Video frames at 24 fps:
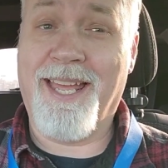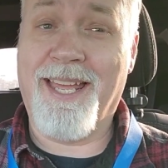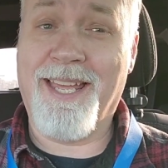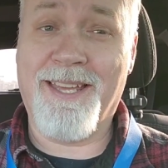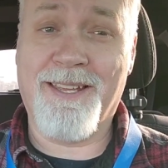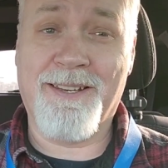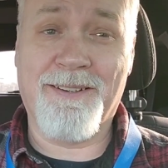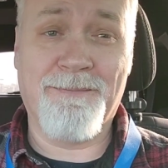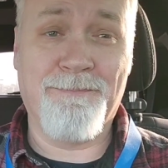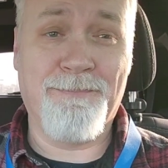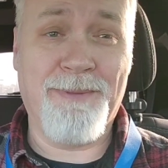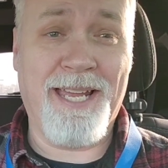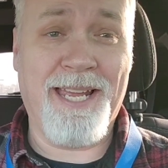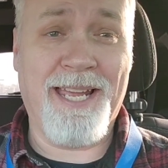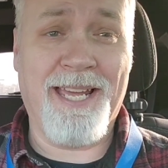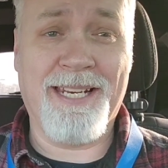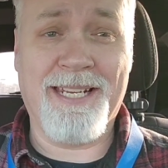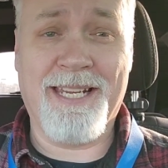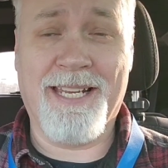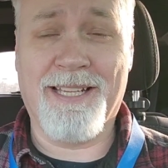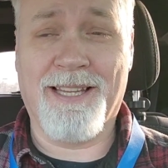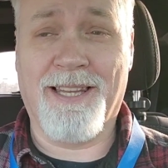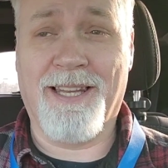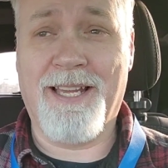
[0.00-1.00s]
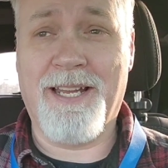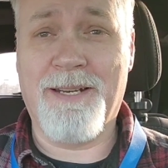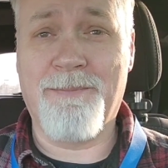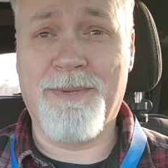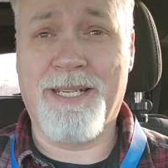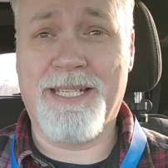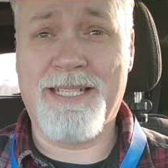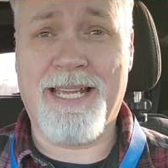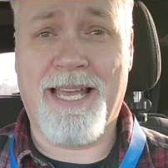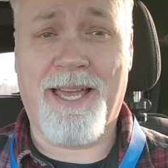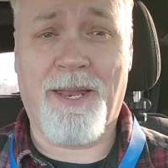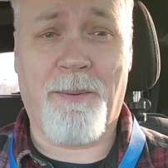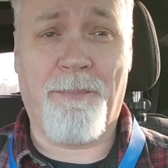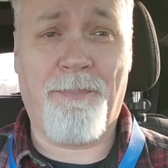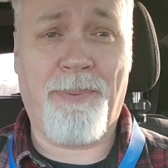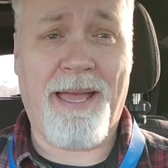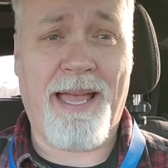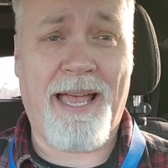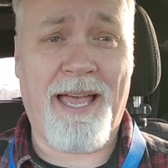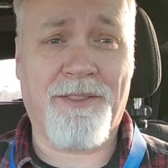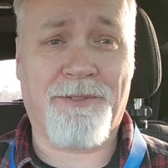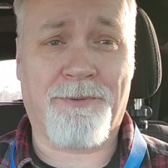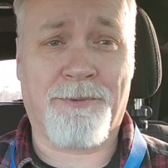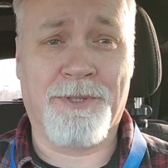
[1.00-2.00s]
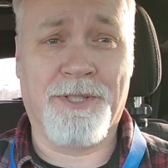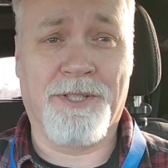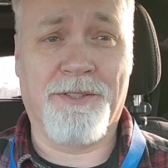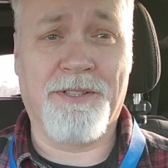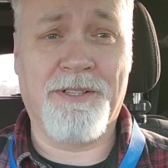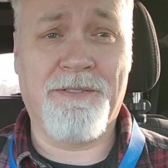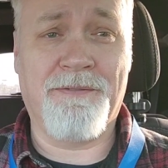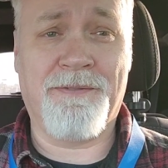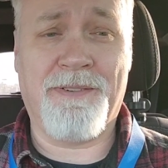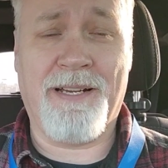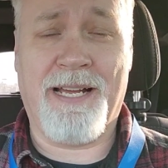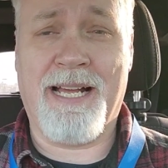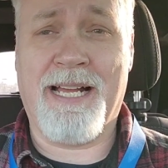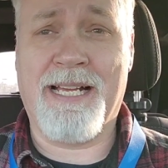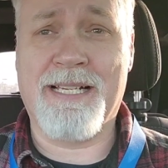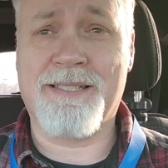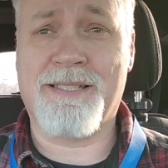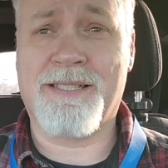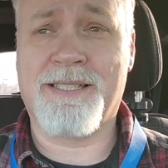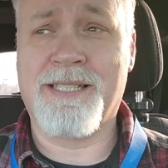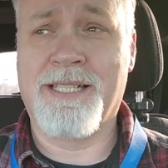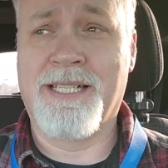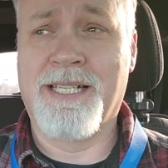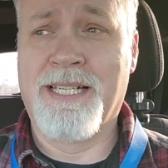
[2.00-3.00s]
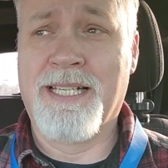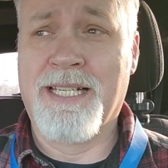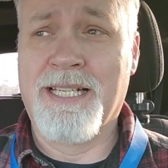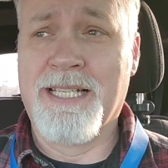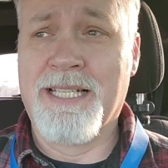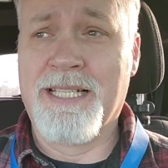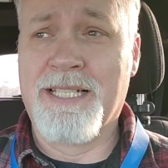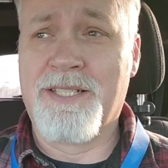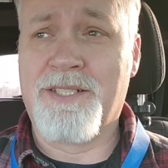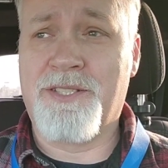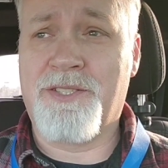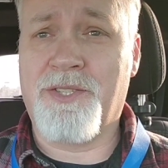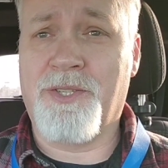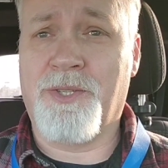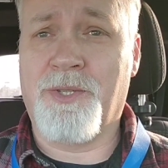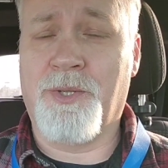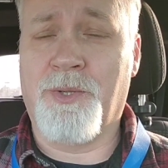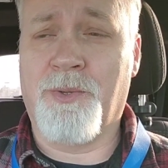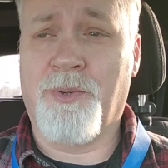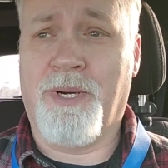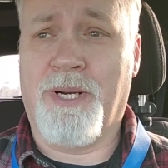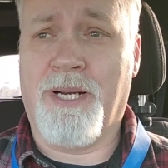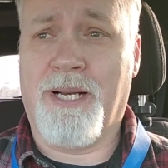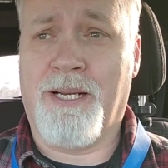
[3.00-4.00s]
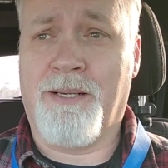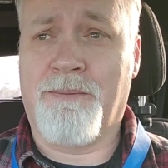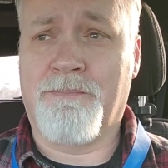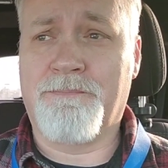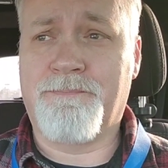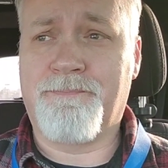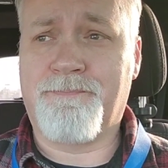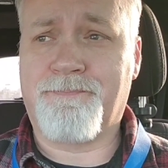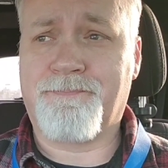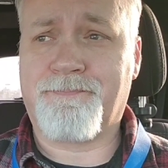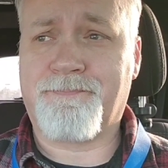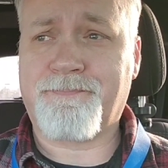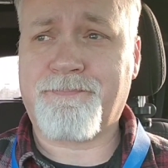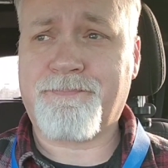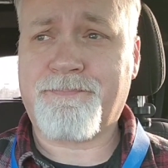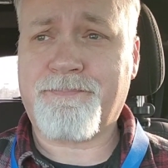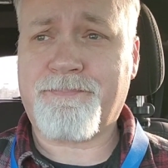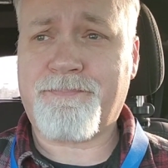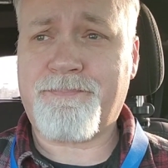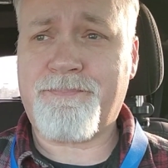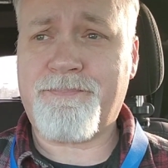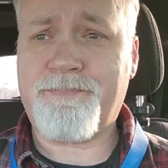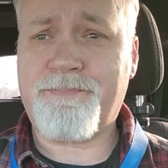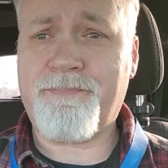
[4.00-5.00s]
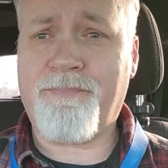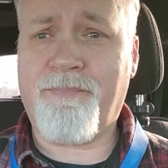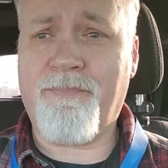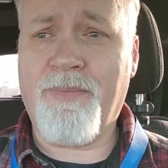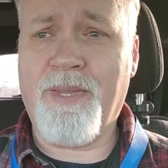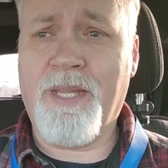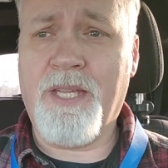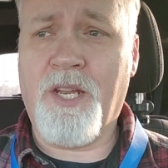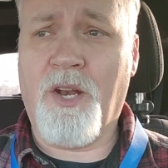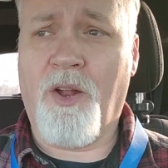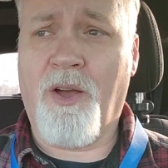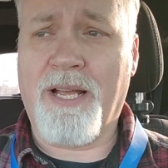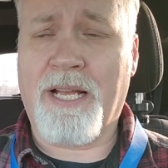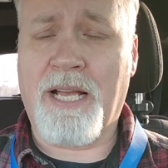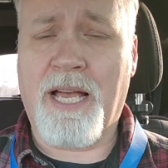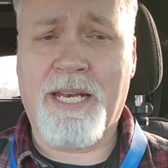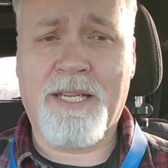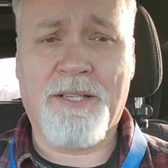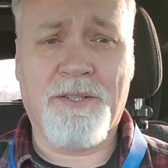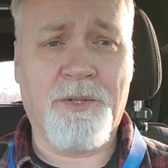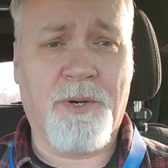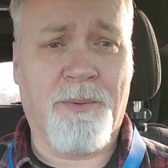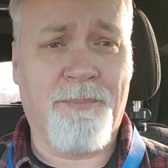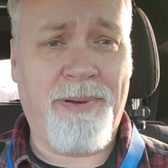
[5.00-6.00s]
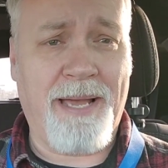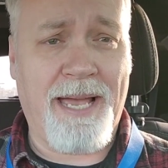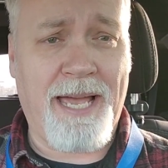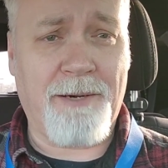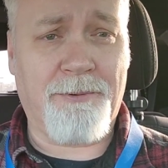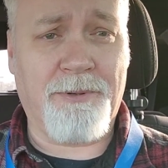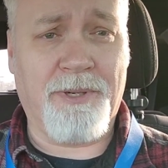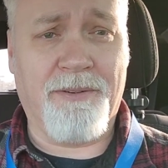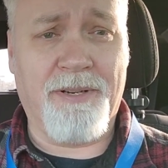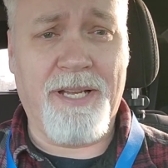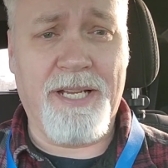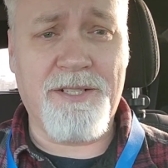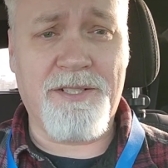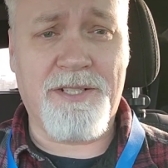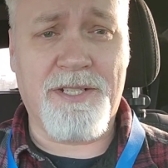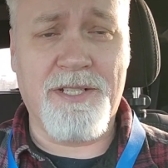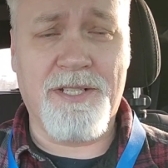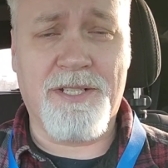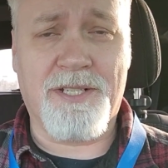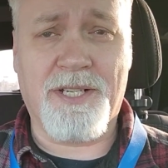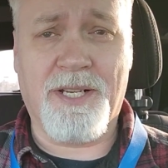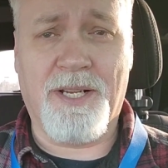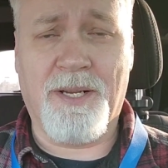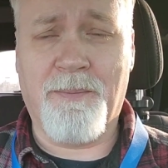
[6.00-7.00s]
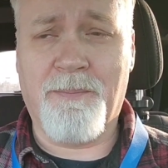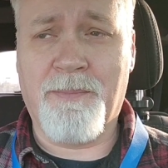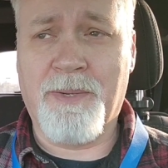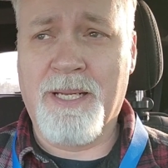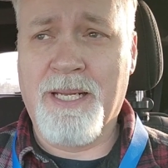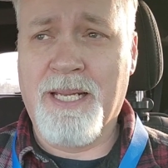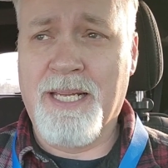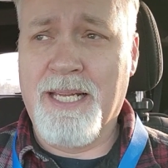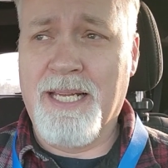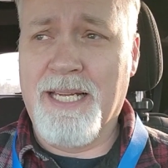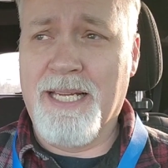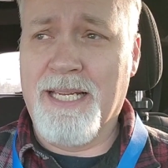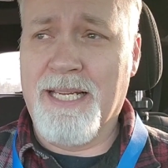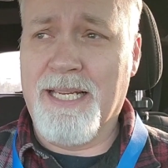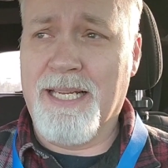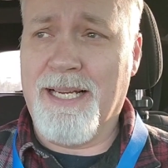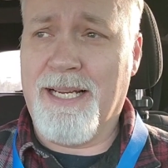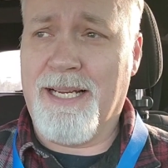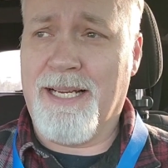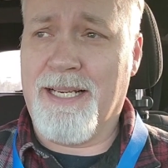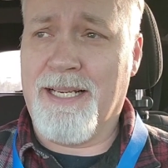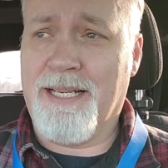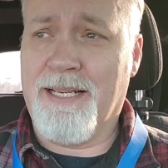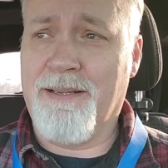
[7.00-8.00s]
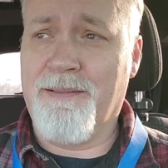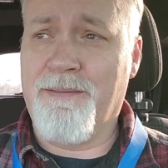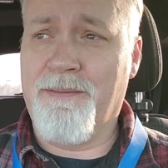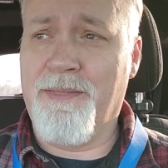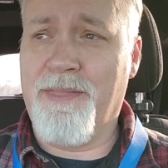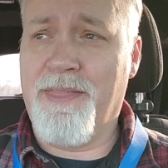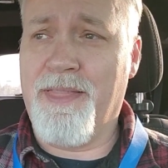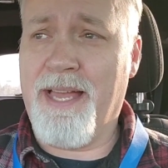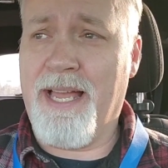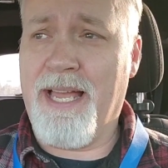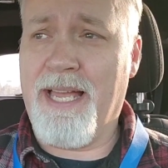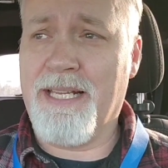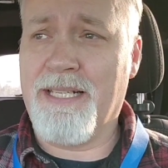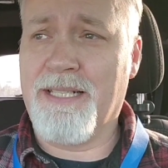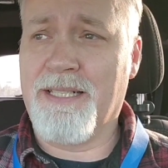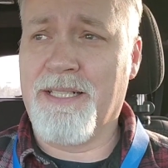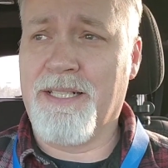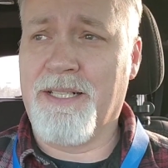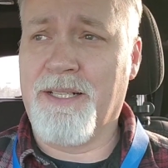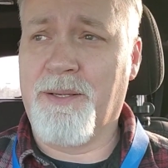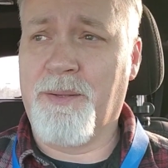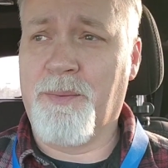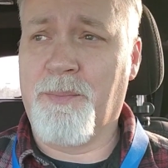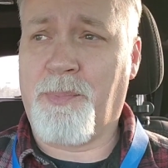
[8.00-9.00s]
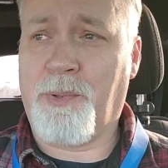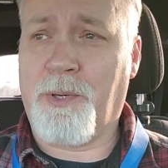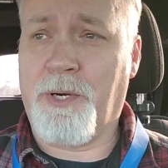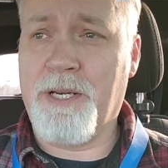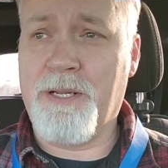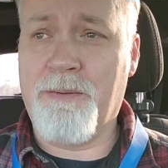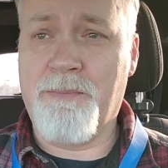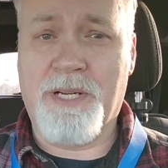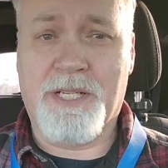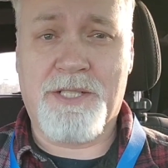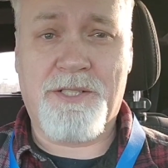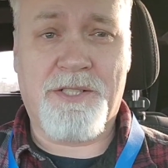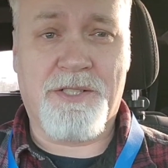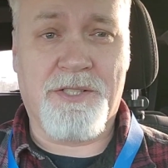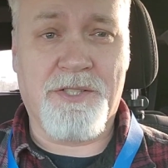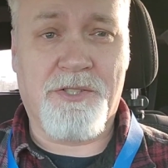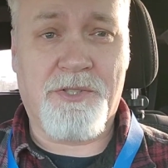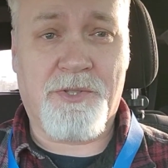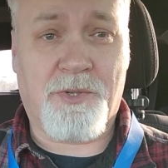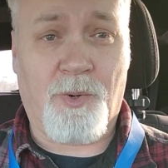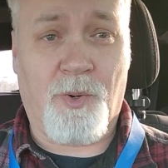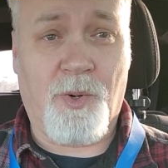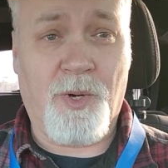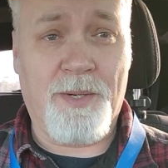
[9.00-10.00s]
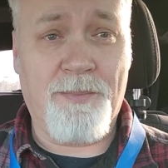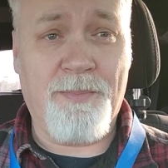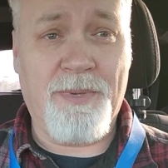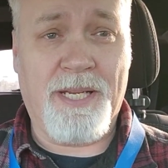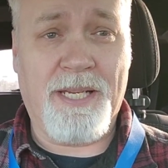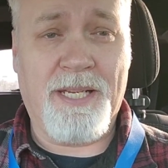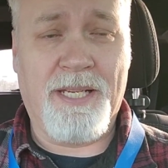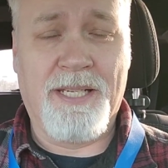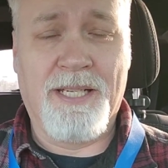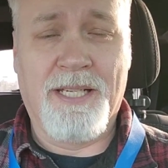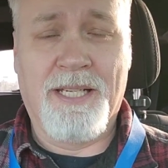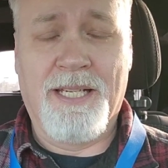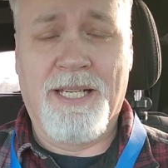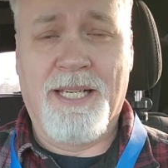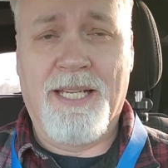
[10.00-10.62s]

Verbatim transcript: and man, it led me down a path really fast to, um, you know, I got into a bad relationship uh, that pretty much destroyed me.